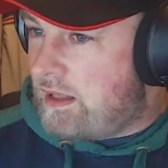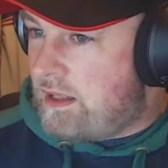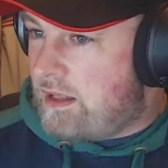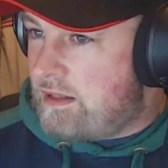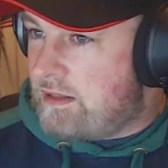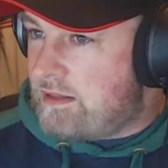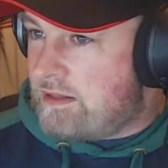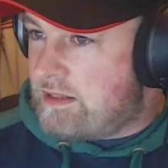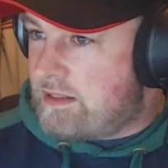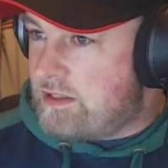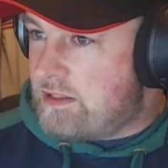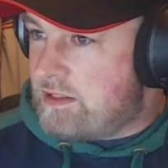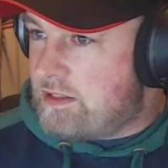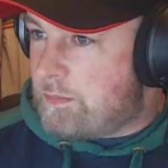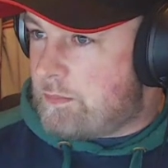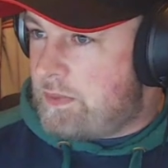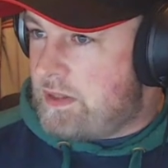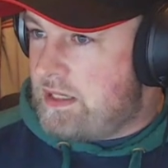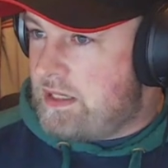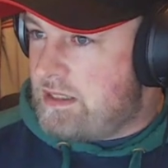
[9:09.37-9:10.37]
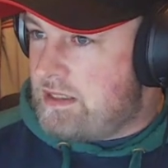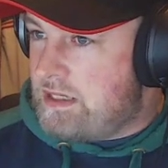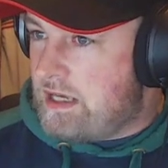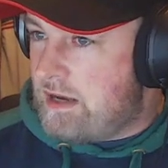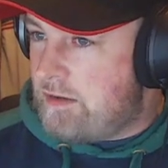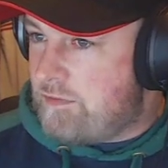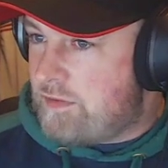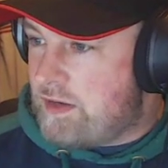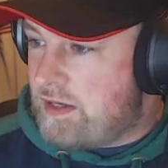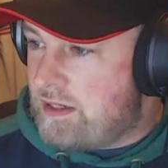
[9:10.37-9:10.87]
There's a
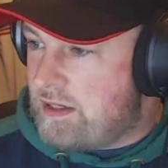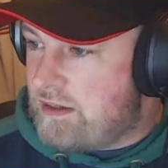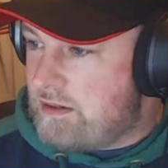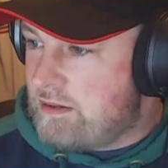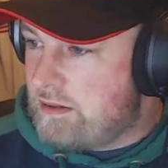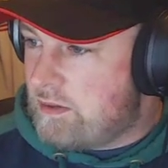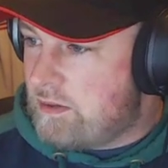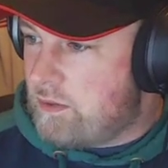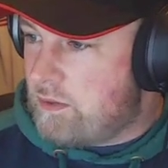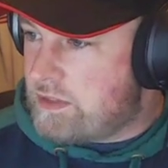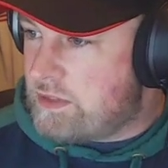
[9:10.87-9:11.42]
PDF here, which